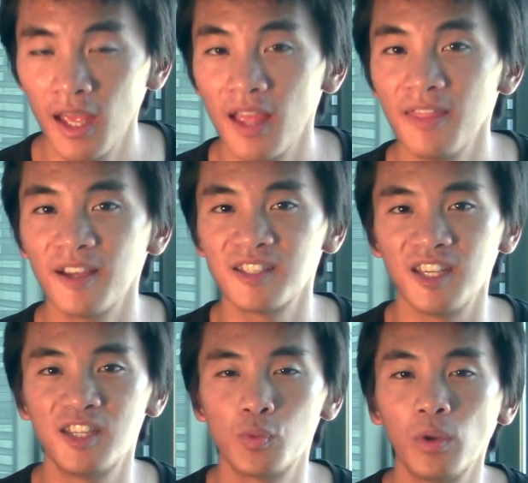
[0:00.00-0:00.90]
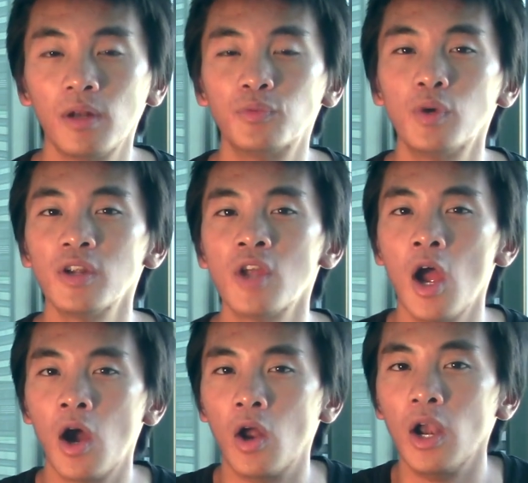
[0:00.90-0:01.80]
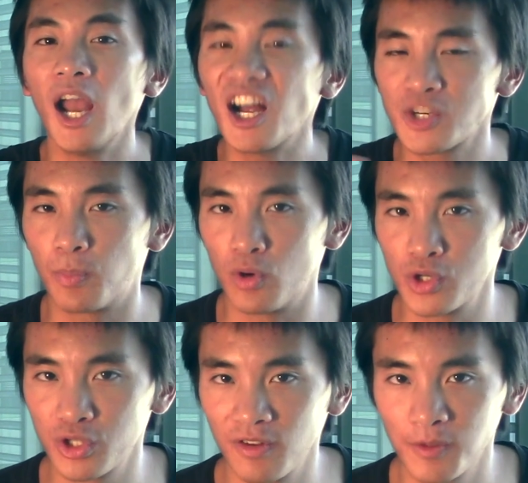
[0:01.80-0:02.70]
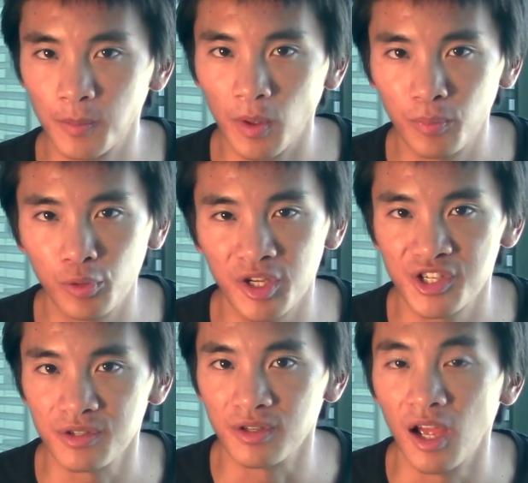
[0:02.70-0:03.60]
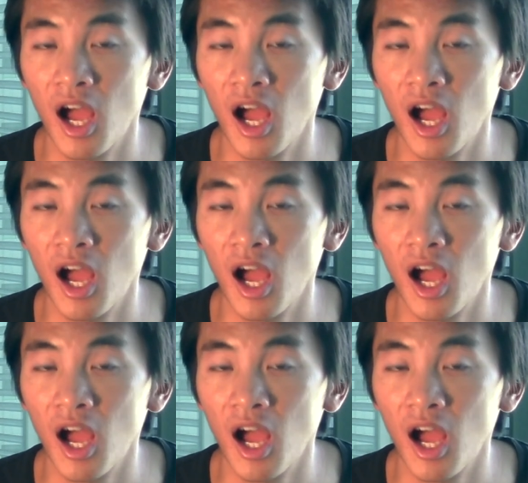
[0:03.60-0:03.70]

and that it will run a large portion of the population